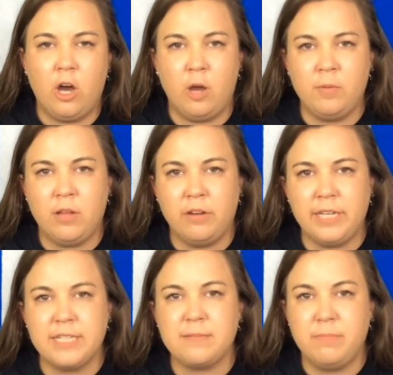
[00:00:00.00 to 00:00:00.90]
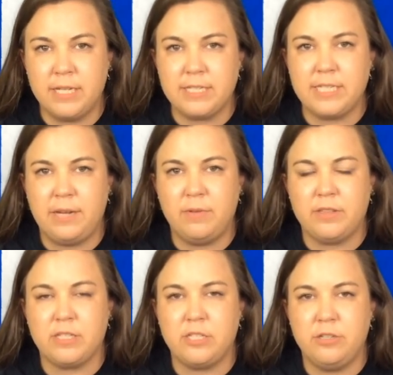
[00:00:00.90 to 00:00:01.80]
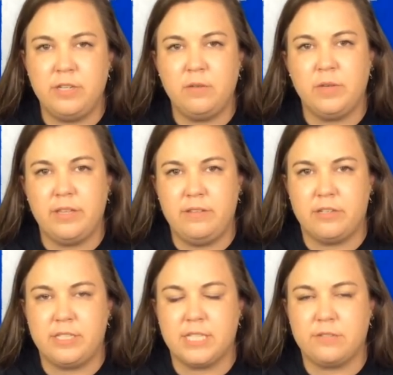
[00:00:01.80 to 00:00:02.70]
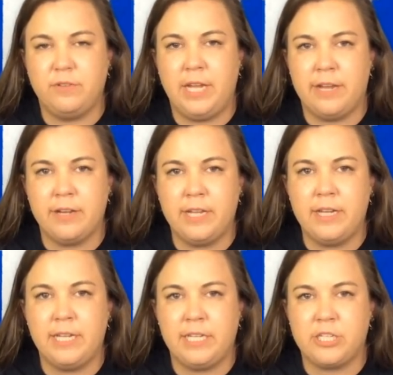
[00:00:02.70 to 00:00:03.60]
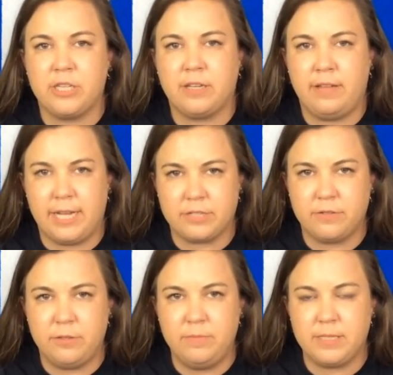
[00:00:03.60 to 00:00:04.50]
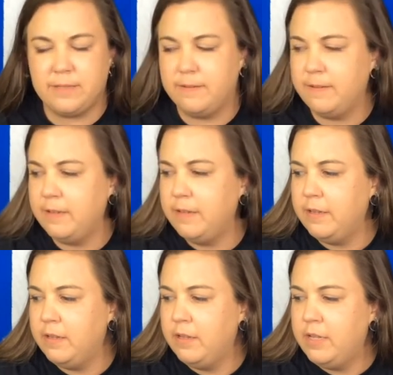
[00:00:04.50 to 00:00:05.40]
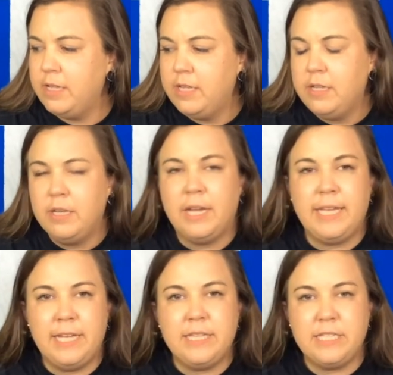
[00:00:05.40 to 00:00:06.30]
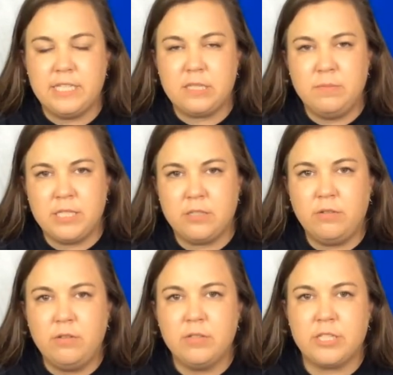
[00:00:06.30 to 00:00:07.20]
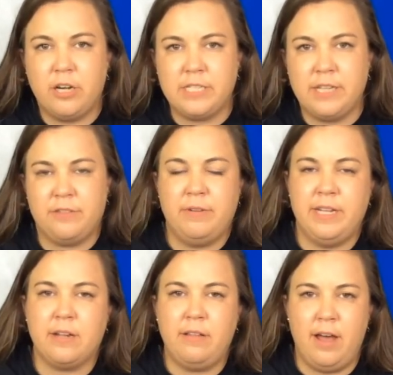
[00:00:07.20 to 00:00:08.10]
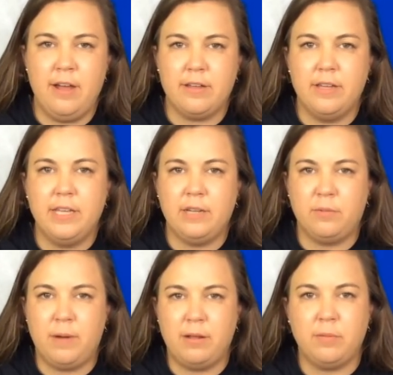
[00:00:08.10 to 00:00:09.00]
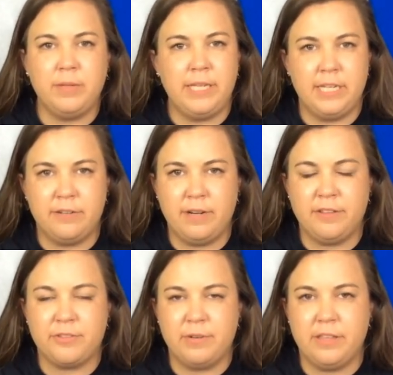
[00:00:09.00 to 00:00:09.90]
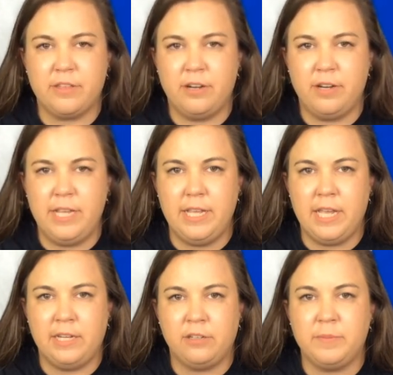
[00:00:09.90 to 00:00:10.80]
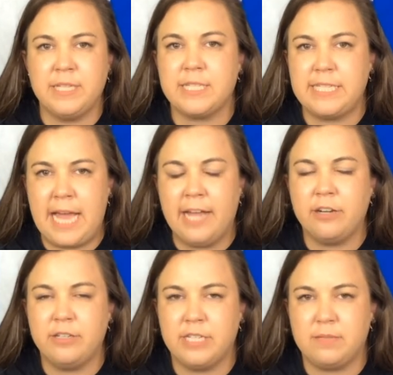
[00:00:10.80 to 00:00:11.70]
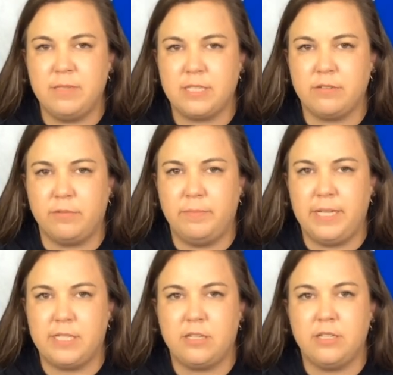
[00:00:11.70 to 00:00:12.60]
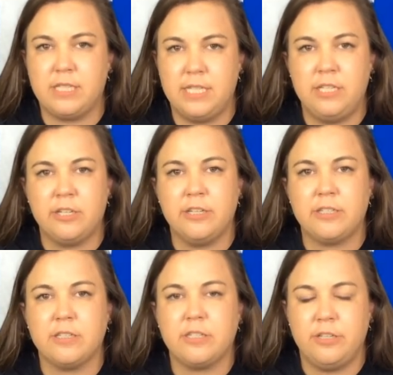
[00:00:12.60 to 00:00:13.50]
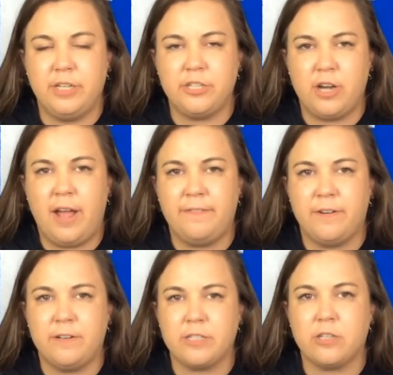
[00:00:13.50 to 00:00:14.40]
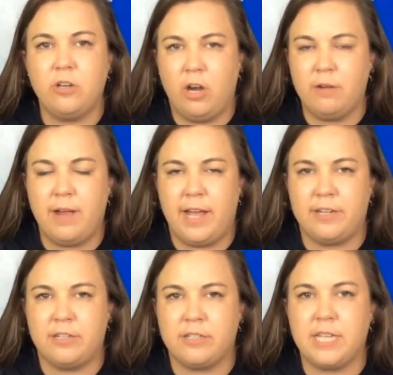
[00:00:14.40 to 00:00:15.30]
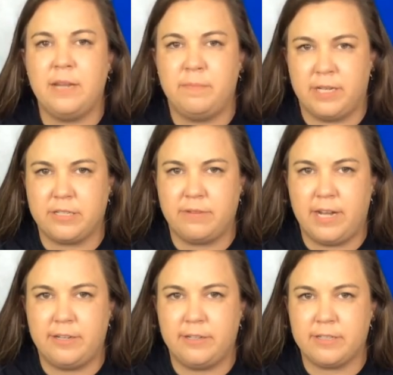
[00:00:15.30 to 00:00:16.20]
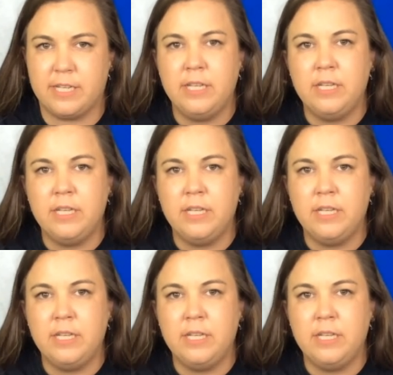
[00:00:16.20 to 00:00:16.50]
All belongings must stay with the student within their 6-foot area in each of the classrooms. Again, the dismissal starts at 3 o'clock. It'll probably end around 3:30, and it'll be a staggered dismissal based on seniors, student drivers, car riders, and bus riders.